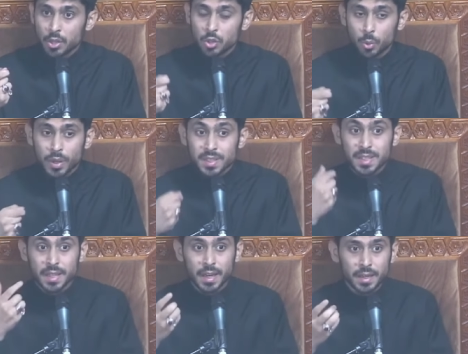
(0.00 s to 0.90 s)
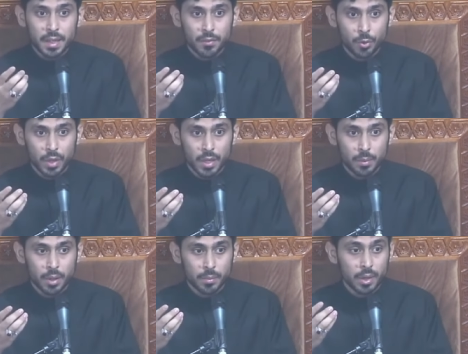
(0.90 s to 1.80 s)
to one's yearning for the
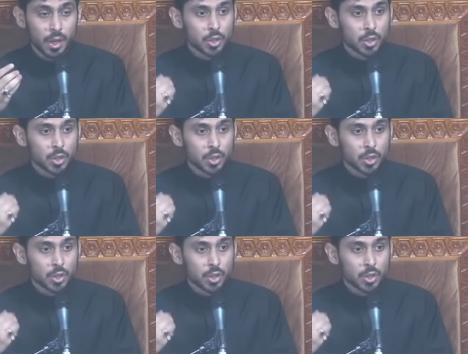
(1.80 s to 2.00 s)
Imam,